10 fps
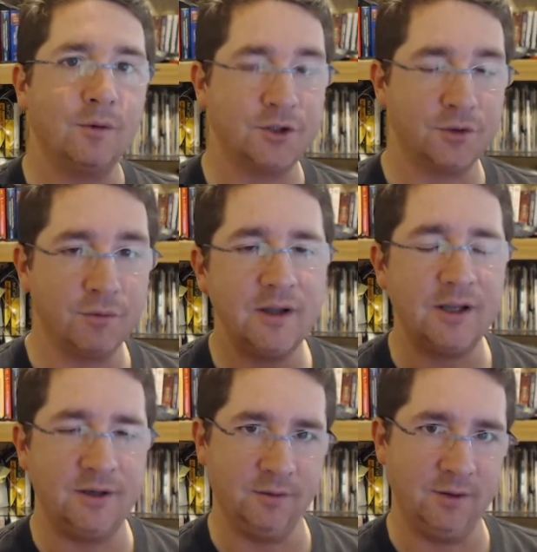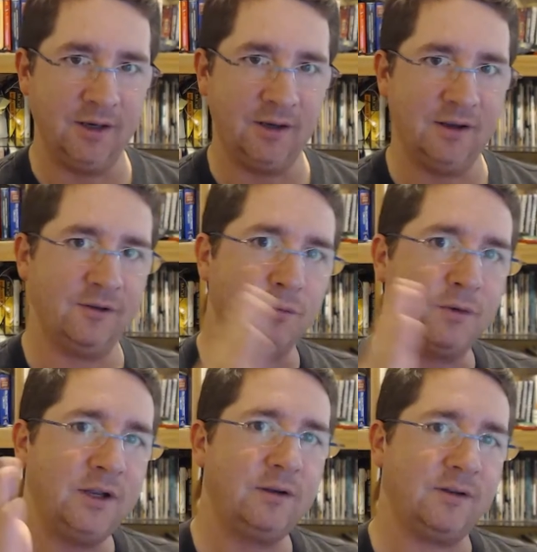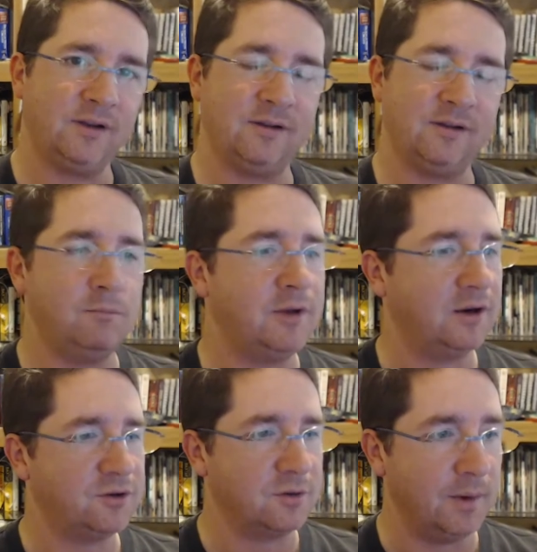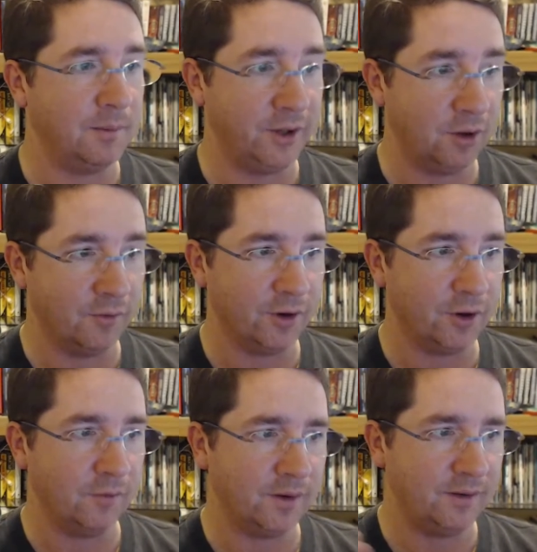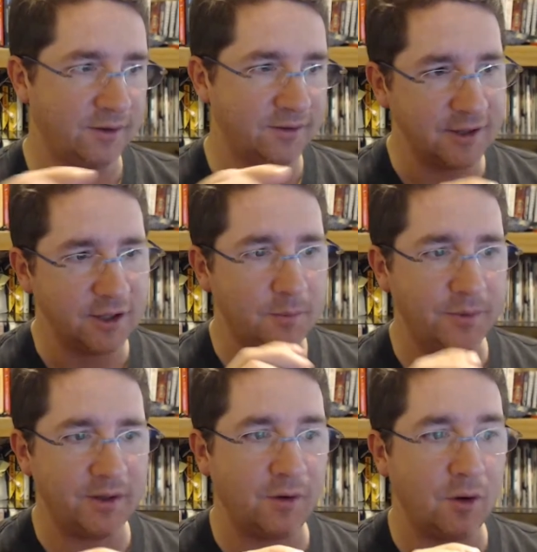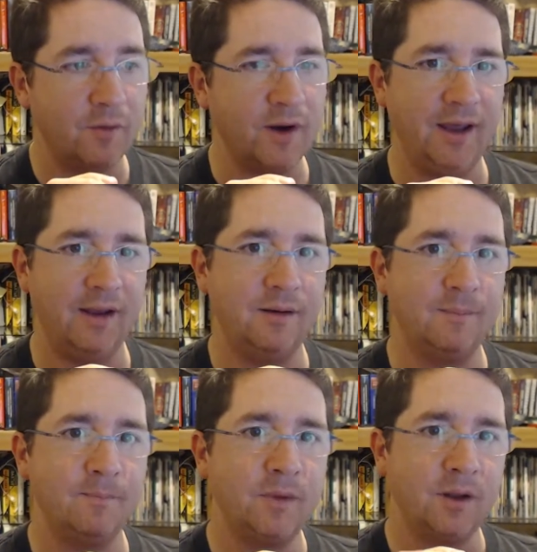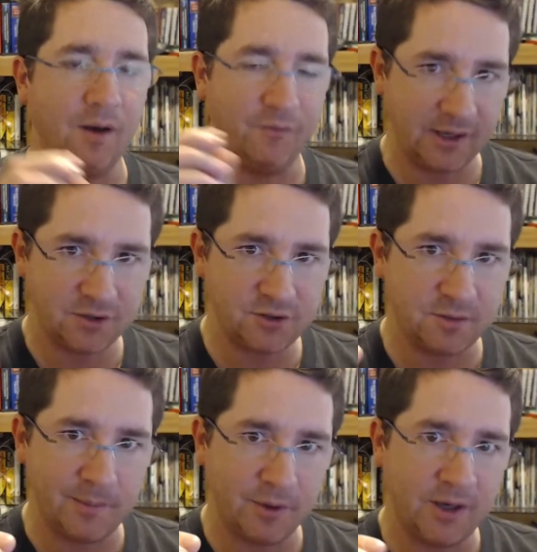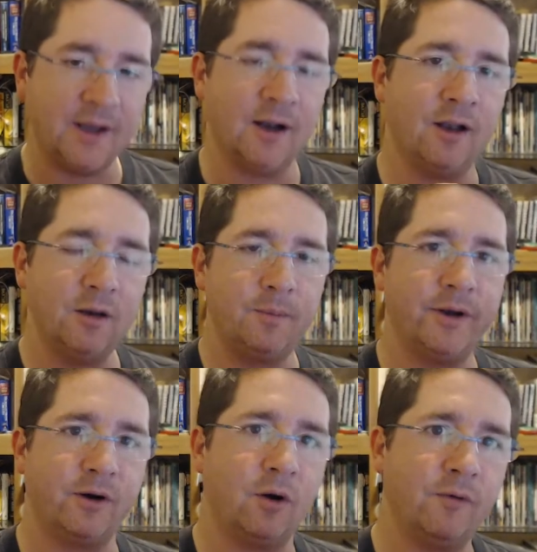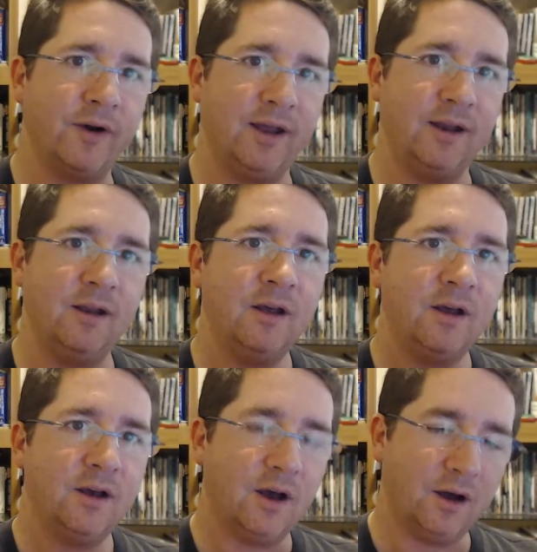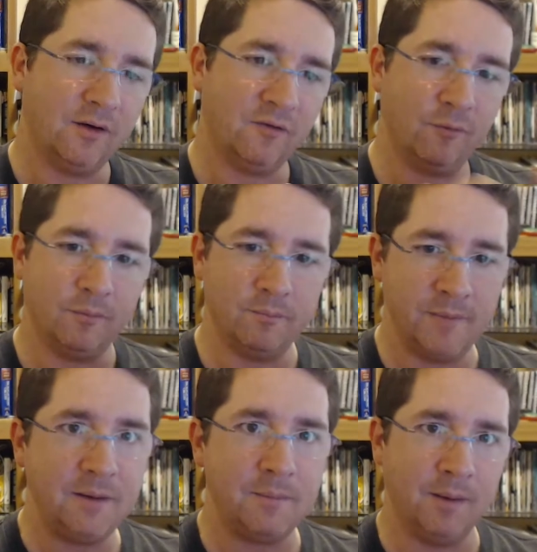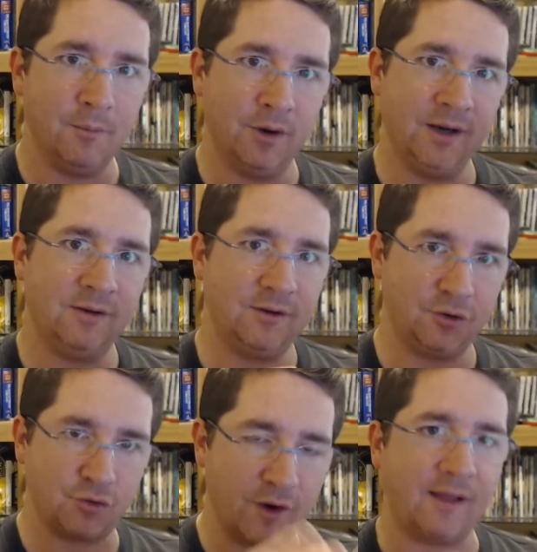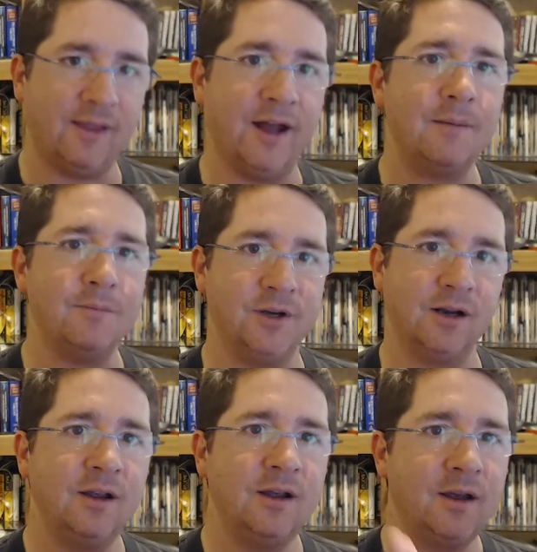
what you're really doing is reusing the same texture memory over and over. And there's a little bit of overhead of texture memory and a little bit of overhead of main memory to track that object.